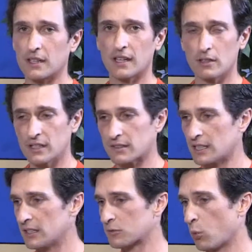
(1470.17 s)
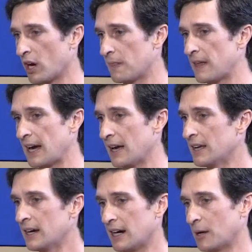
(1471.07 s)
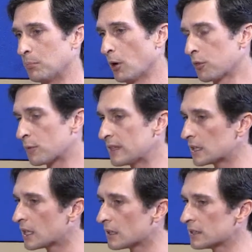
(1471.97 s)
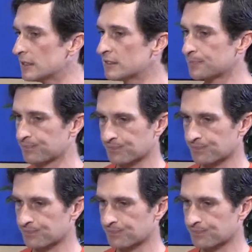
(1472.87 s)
Achilles is one that, both with the Achilles